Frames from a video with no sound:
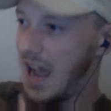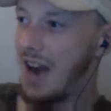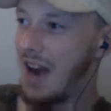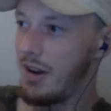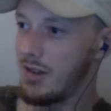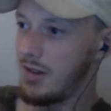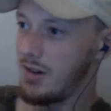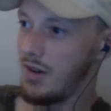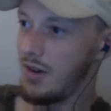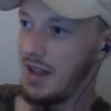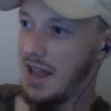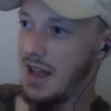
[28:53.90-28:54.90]

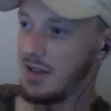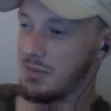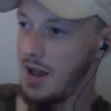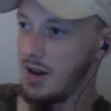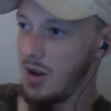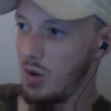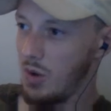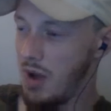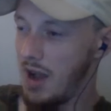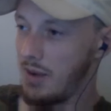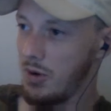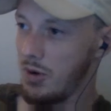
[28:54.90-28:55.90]
character of the last man going
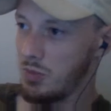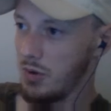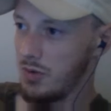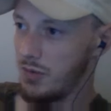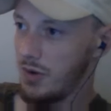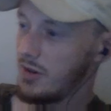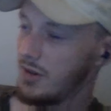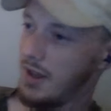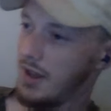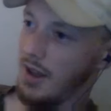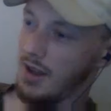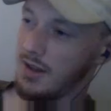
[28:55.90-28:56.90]
back much, much further
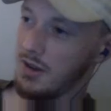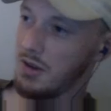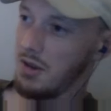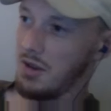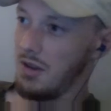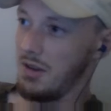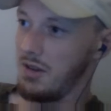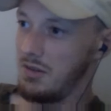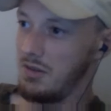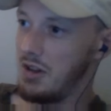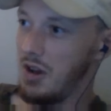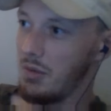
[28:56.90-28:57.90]
than like,
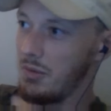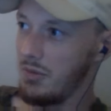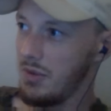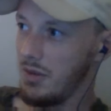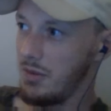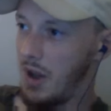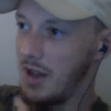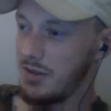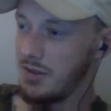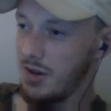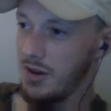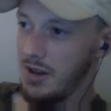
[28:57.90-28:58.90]

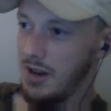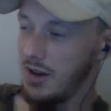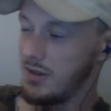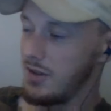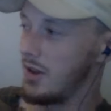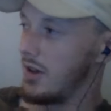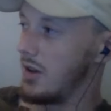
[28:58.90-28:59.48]
past 30 years.